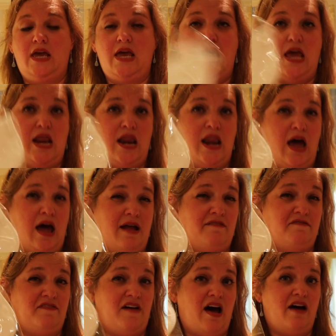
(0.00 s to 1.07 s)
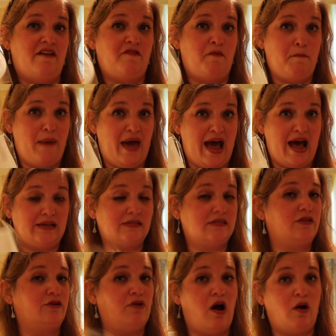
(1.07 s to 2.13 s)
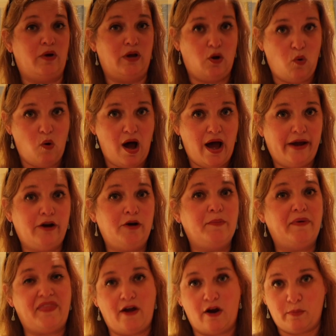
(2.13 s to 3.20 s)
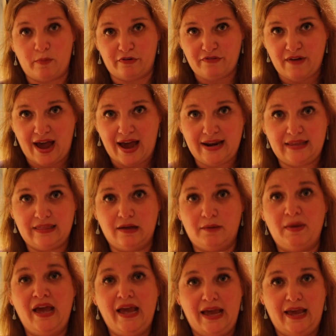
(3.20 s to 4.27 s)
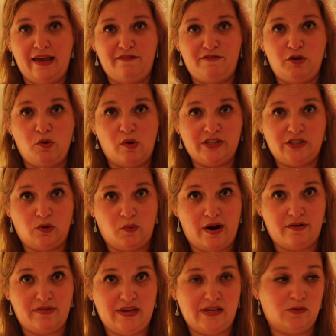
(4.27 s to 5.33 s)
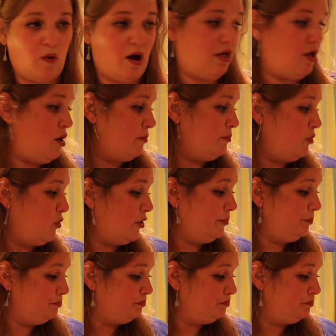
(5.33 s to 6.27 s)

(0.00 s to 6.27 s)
N95 masks. They're not required, but they are providing them if you want to wear these while on board.